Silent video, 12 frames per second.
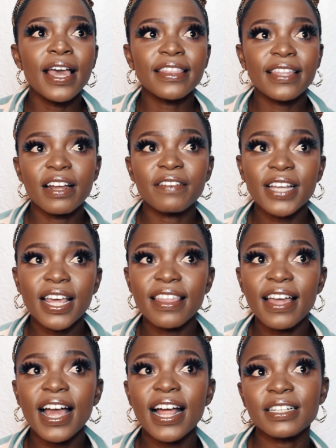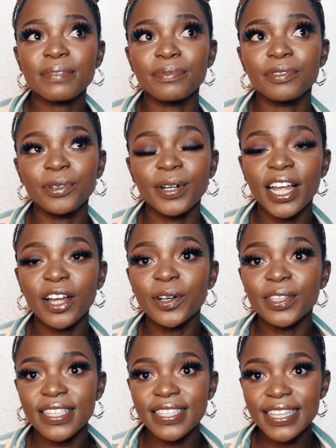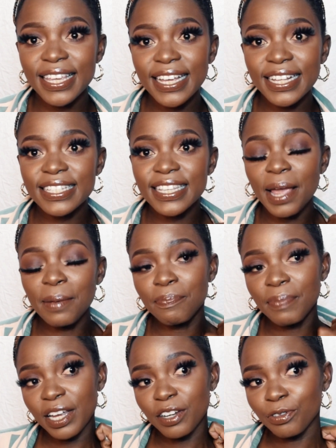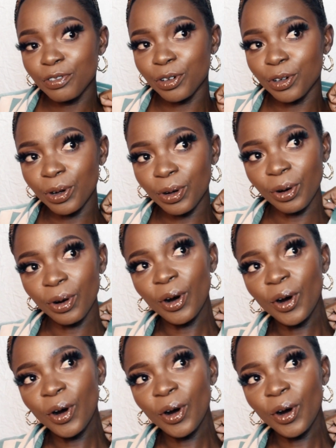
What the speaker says: Then after that, when I got the skills, I paid for